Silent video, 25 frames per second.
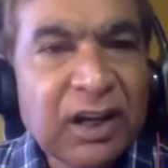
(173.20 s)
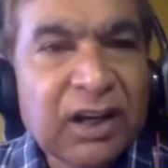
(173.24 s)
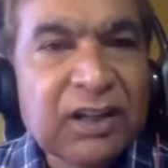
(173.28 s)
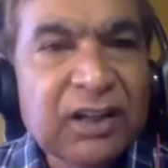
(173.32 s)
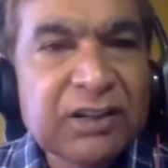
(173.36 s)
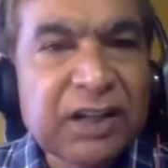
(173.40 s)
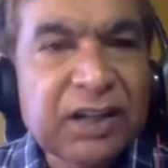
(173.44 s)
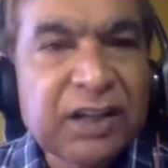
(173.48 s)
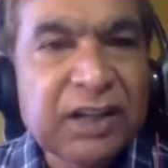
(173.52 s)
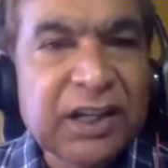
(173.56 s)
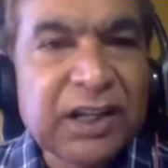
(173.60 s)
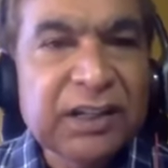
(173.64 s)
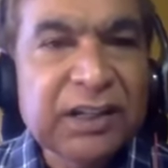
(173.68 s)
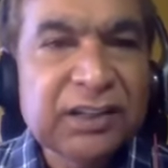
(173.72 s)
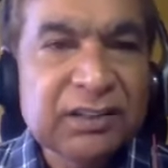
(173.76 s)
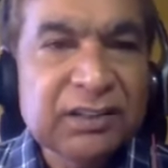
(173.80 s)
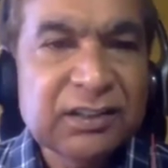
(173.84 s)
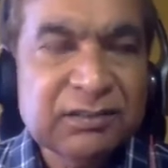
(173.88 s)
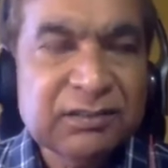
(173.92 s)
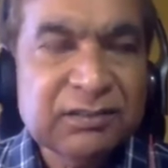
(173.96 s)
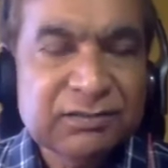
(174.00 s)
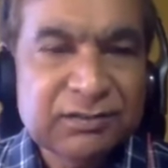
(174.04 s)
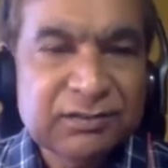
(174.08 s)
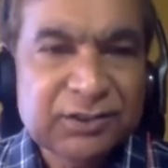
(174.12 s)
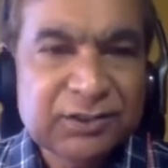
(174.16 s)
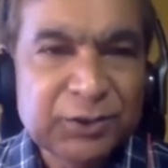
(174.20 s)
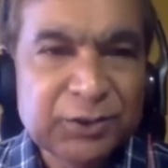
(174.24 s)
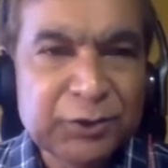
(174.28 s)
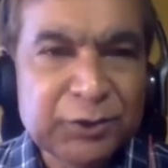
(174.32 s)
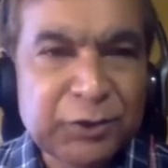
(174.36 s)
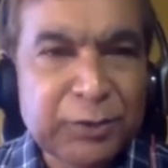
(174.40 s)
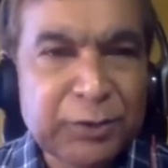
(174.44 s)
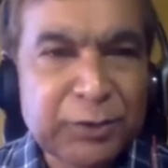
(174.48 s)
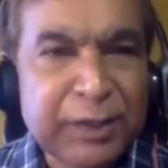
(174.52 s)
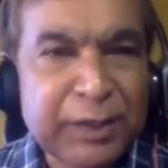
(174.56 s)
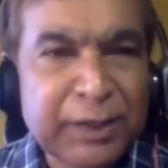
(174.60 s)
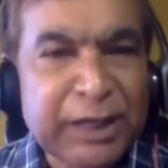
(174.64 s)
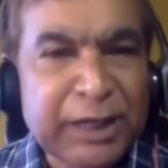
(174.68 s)
then you will
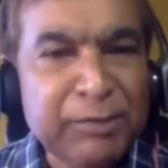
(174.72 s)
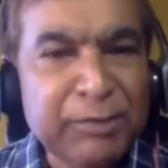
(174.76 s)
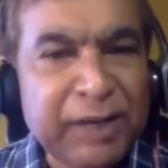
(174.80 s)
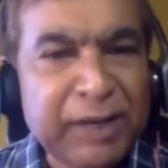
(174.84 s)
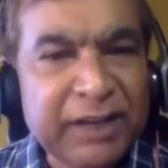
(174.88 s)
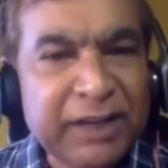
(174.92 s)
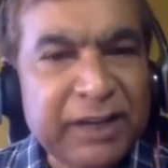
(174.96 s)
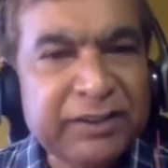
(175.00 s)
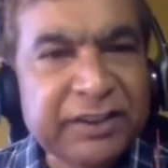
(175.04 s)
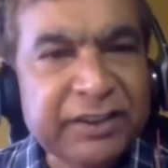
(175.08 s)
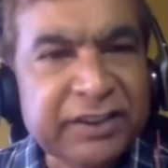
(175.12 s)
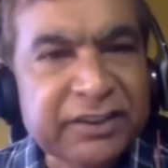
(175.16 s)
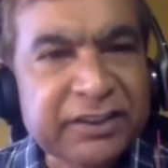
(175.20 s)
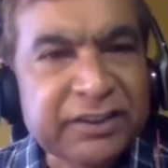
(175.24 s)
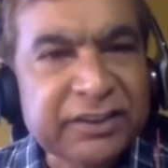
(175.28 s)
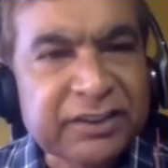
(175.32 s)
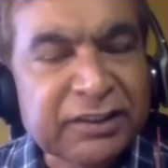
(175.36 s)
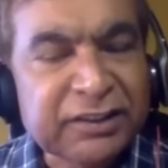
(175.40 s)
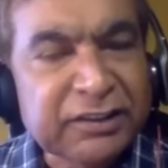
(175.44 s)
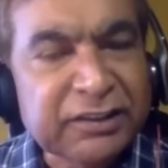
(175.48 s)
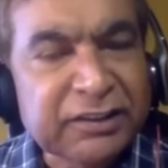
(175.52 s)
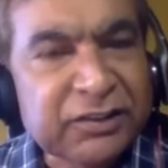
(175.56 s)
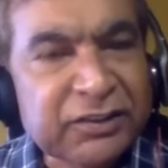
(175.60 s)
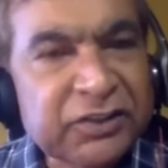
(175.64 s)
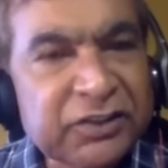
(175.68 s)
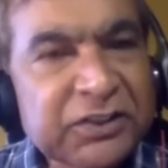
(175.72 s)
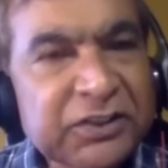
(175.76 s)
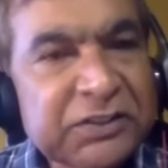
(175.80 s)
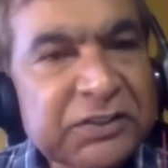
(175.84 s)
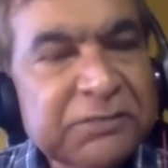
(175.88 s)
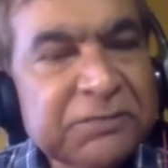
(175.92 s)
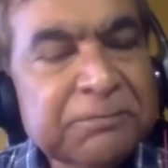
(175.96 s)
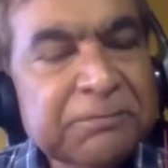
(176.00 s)
become like citizens.